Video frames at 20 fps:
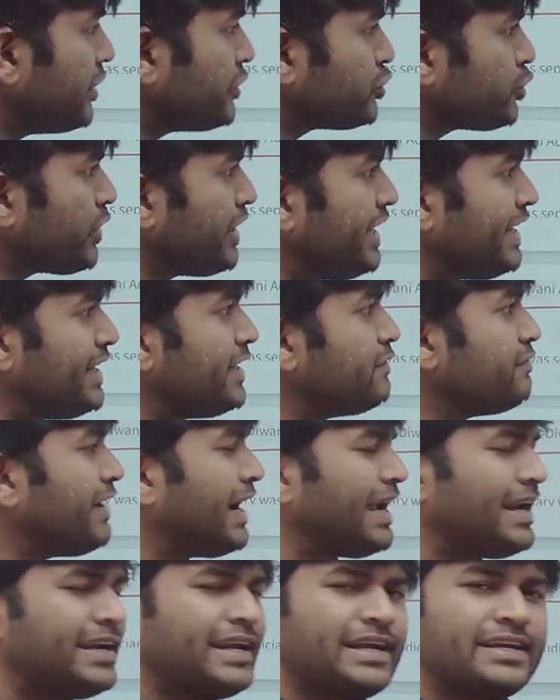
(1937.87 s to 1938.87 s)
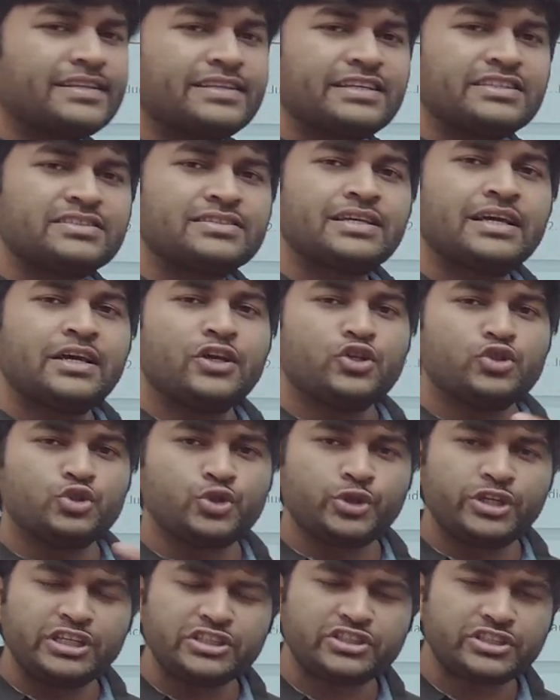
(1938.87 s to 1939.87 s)
so he divided this
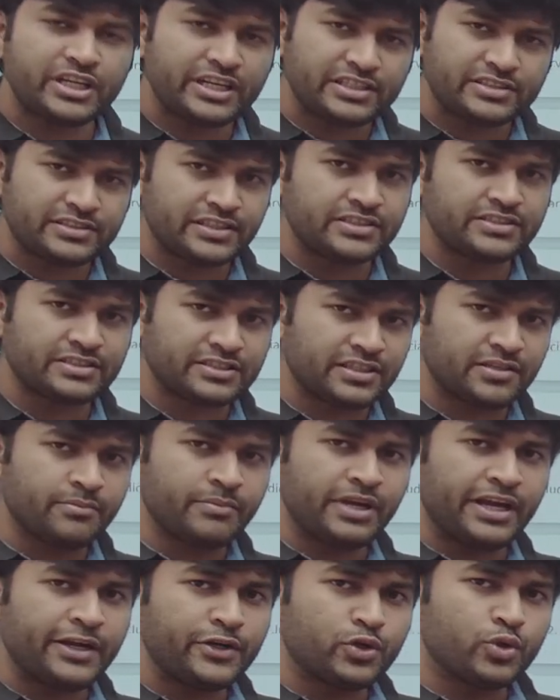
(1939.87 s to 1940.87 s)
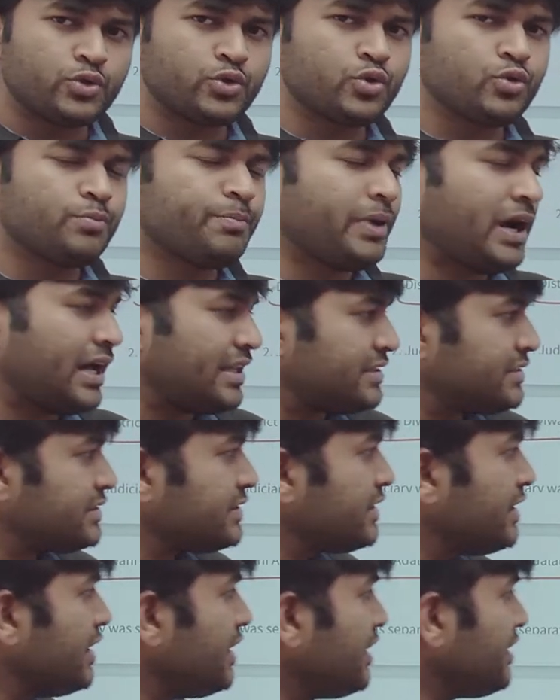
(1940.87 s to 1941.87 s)
judiciary system into two parts
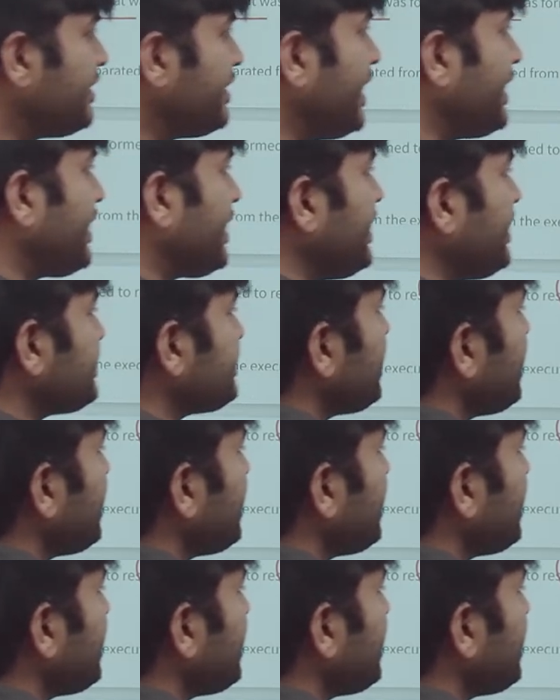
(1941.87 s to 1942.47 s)
that is